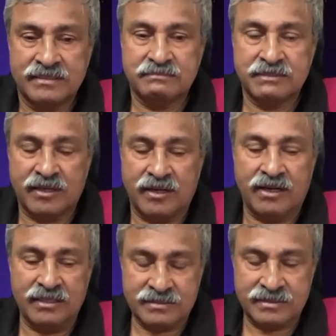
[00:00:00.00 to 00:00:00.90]

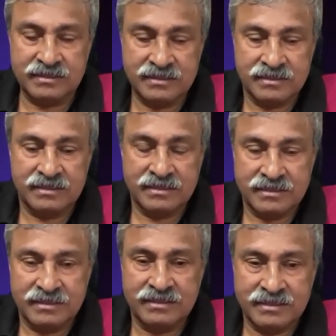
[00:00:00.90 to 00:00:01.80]
because
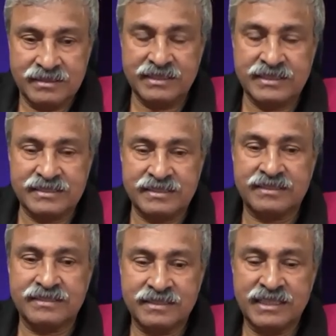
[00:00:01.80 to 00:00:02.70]
this is
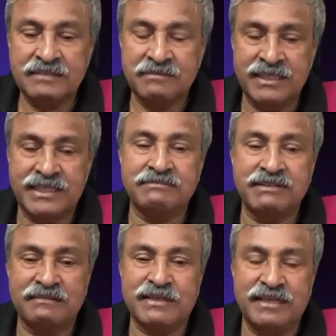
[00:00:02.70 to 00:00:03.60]
invented by
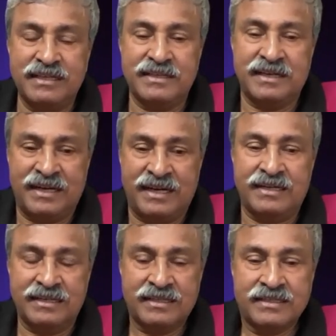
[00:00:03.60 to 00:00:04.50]
me and